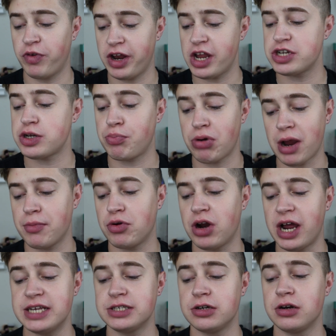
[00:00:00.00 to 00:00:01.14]
Finish
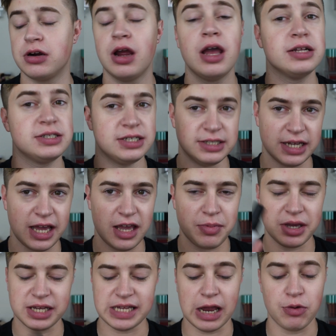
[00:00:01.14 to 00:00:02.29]
Primerizer today
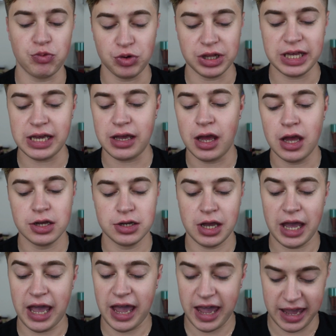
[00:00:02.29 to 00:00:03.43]
because I really
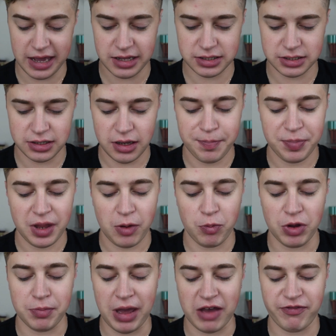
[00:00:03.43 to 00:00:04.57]
hate
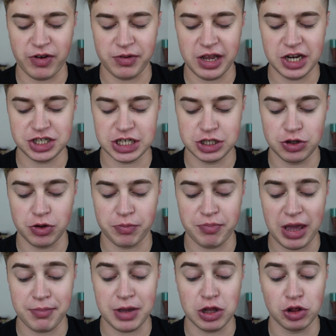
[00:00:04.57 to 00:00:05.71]
when matte foundations
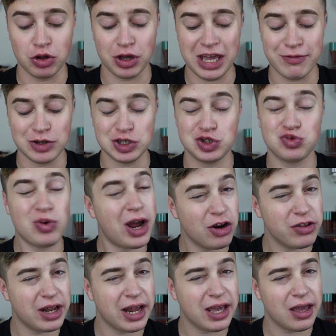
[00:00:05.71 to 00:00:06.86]
make me look even
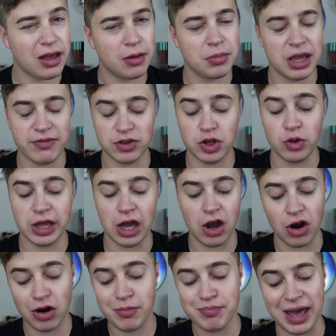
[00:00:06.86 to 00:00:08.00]
drier than I am. Even though they
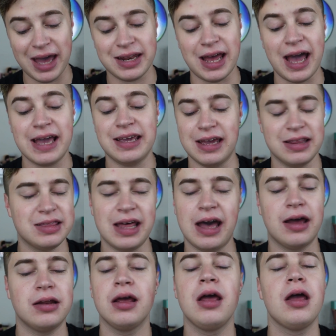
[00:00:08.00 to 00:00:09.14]
are matte, I get
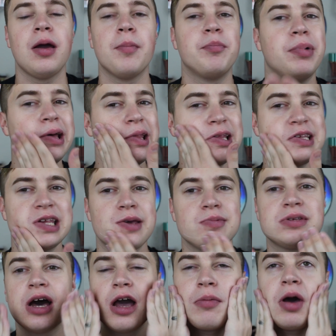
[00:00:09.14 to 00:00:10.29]
that. But at the same
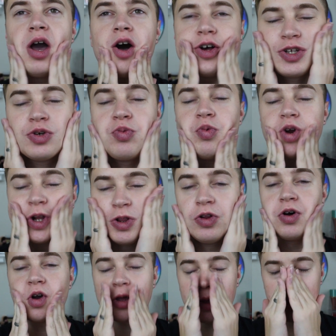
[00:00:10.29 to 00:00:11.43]
time, I also want to
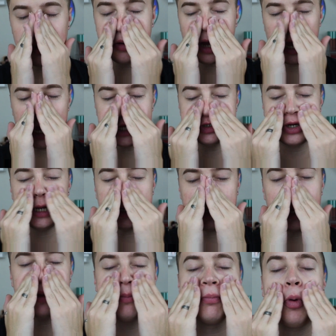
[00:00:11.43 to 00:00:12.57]
look hydrated
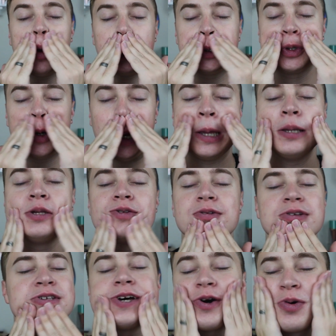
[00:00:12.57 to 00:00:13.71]
and
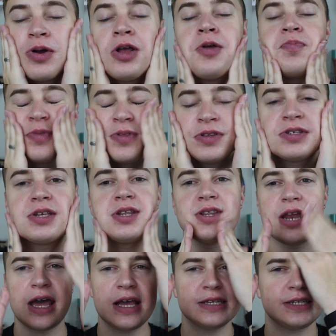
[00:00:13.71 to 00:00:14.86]
moisturized. So it's a
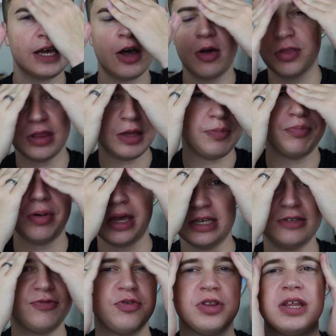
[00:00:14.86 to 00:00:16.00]
nice, healthy
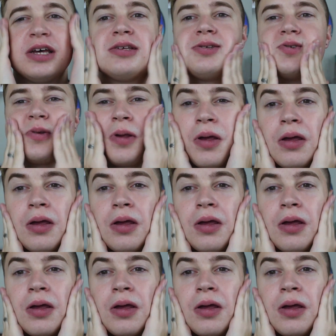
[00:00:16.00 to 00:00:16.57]
base for this.